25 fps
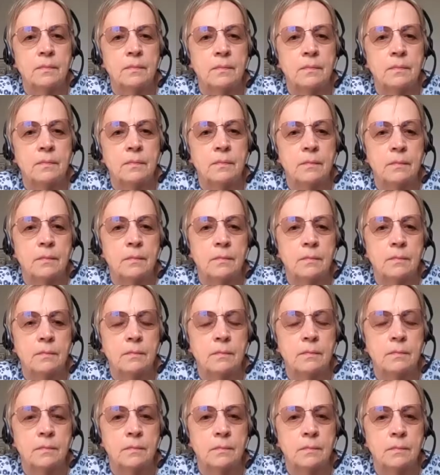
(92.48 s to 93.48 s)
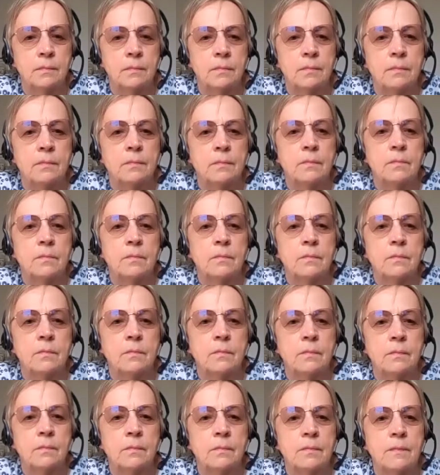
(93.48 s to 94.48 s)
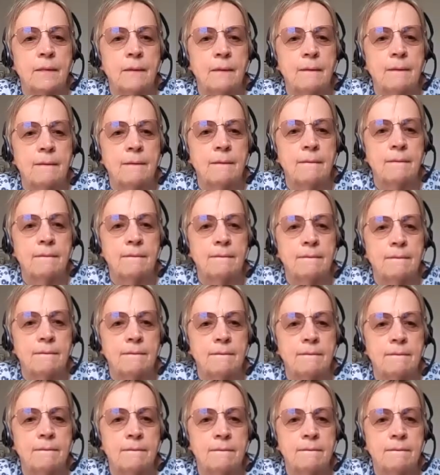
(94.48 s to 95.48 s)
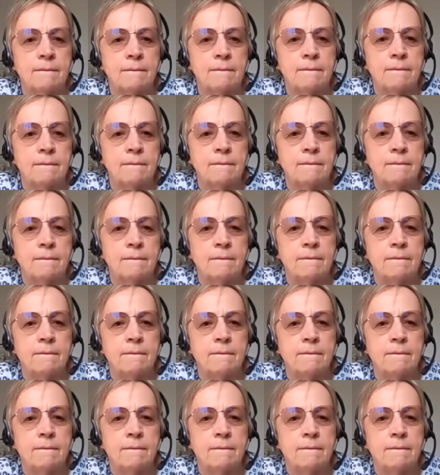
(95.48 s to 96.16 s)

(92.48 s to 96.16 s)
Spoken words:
This person isn't speaking.